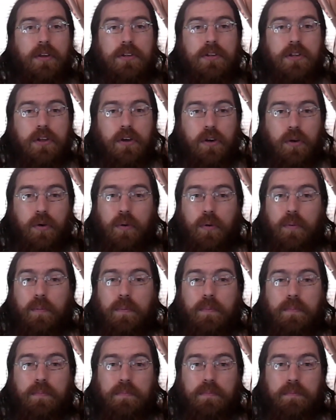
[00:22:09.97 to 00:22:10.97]
So
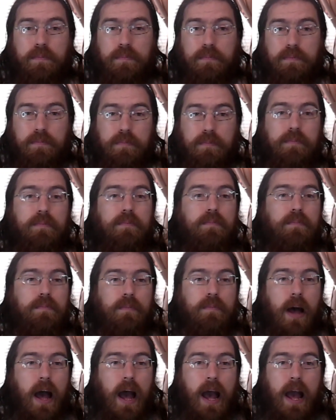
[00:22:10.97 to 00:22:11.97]

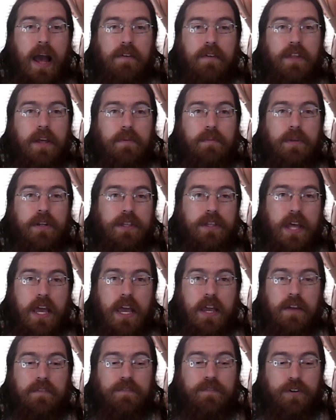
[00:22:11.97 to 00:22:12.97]
I have them to
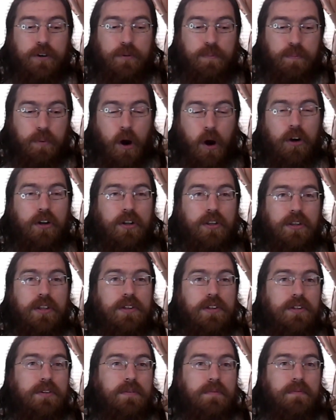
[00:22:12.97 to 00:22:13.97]
thank for part
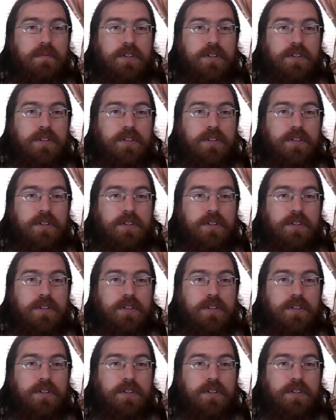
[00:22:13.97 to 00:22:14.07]
of